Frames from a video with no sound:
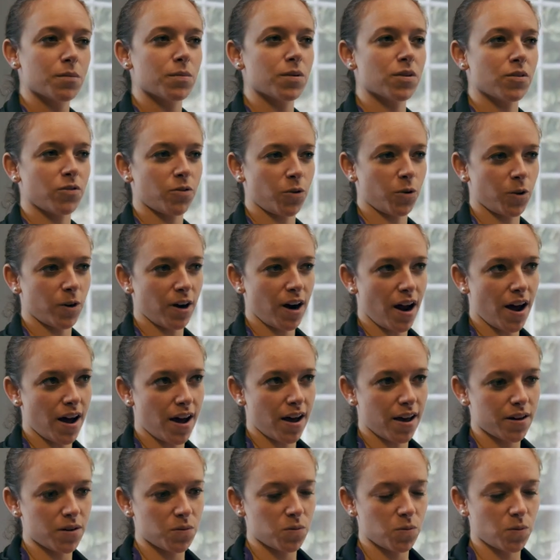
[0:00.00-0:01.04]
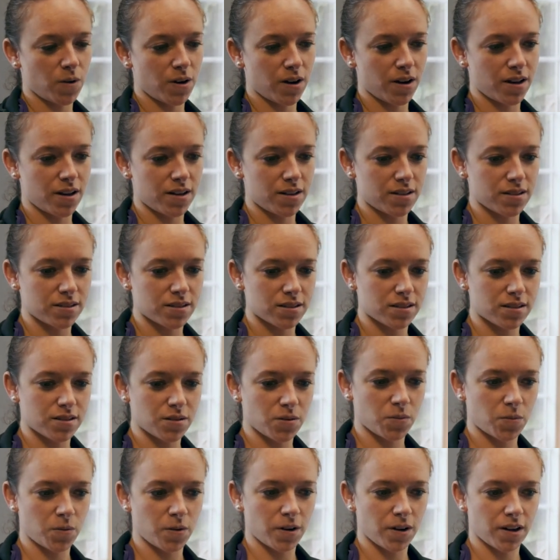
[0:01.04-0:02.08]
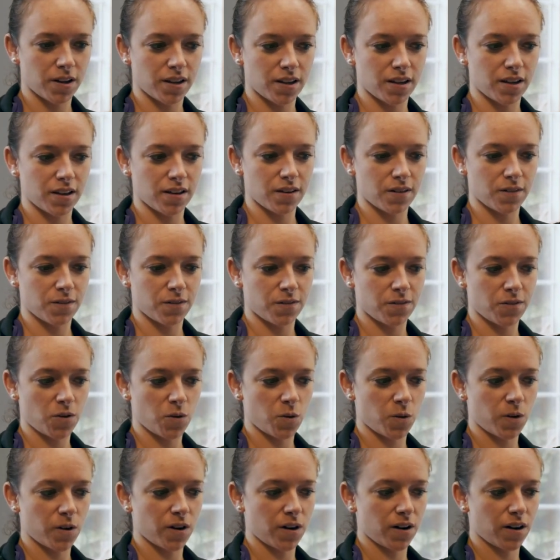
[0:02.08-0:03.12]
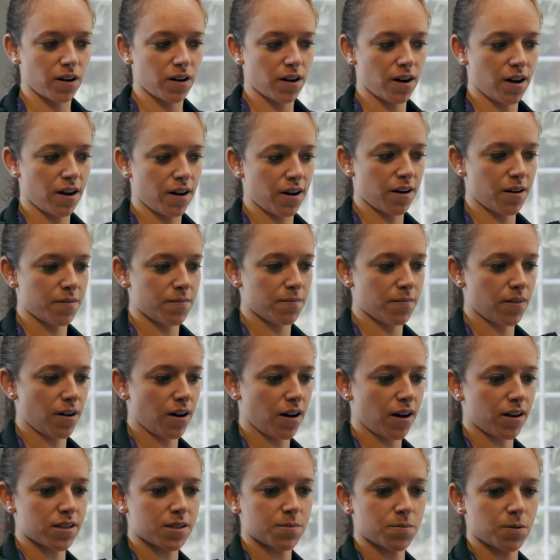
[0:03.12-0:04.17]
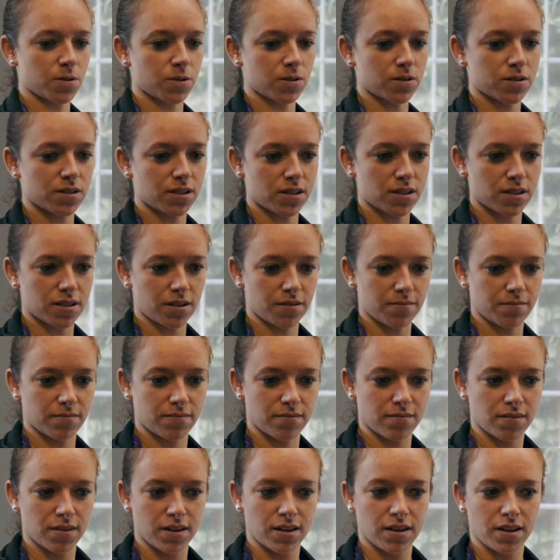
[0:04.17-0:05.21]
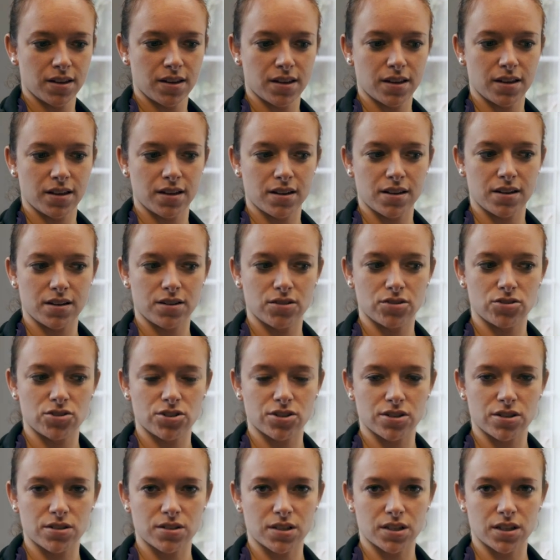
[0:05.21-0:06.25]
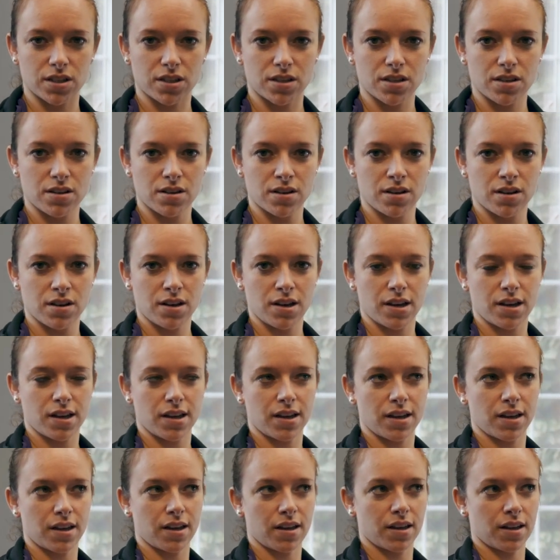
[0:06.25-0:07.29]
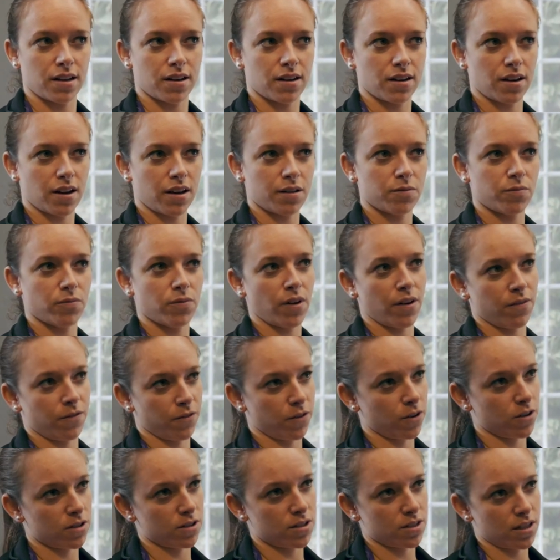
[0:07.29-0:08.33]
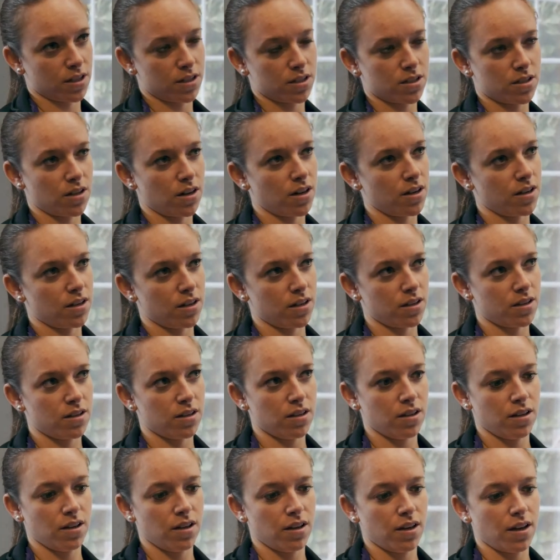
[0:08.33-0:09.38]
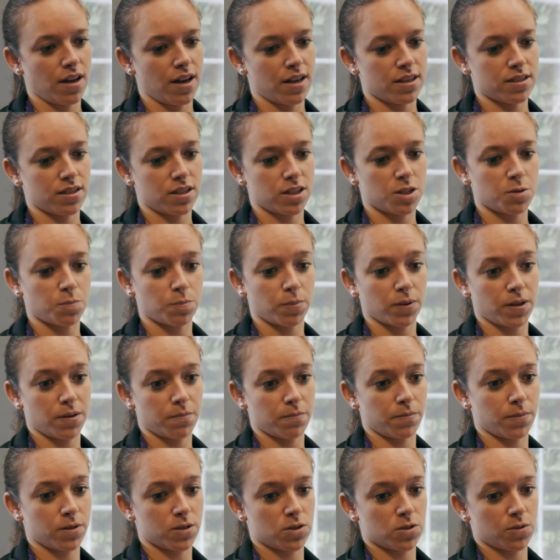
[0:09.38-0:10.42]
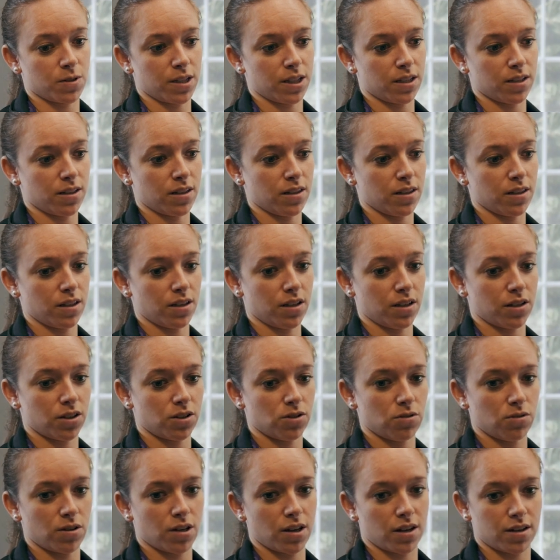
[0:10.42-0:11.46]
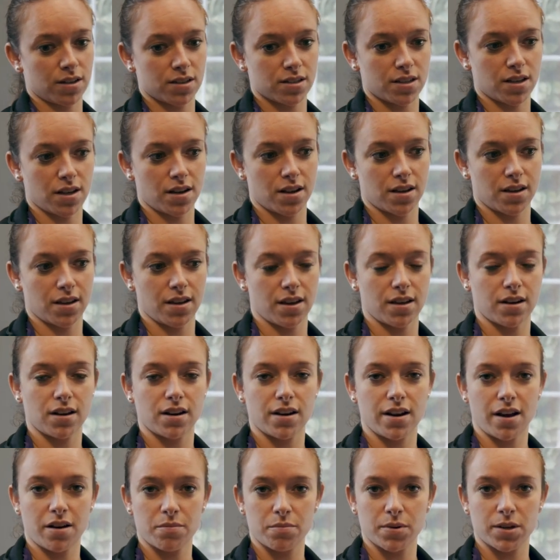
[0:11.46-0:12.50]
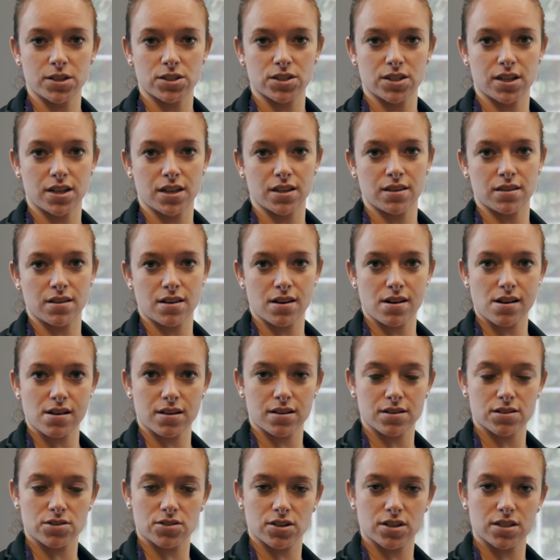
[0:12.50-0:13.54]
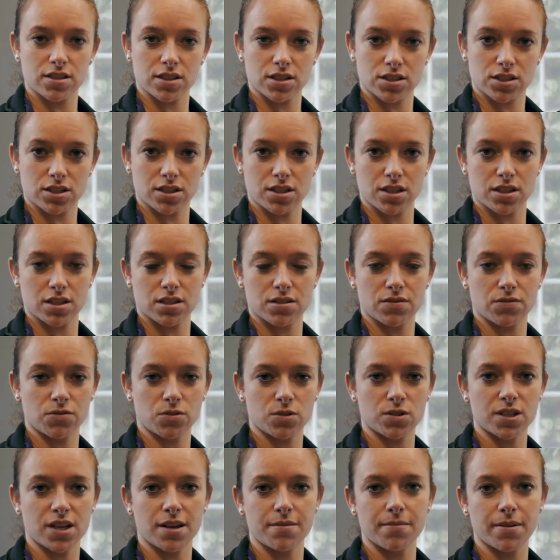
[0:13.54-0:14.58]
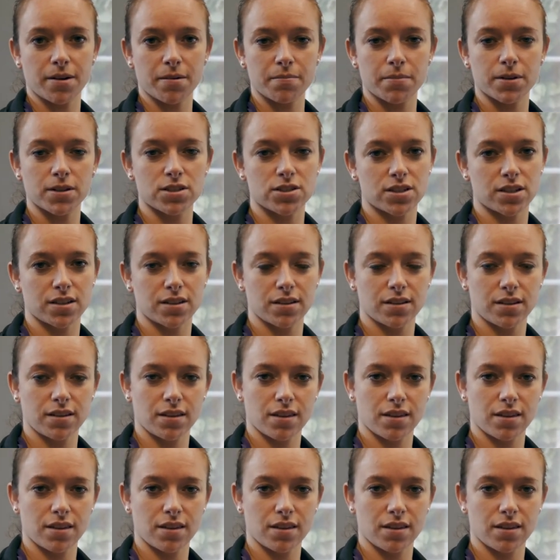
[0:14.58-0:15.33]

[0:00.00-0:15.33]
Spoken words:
Before, I was working for a hospital system in New Jersey, and at first I started as a split between the acute care setting and an outpatient, and then I transitioned into full-time outpatient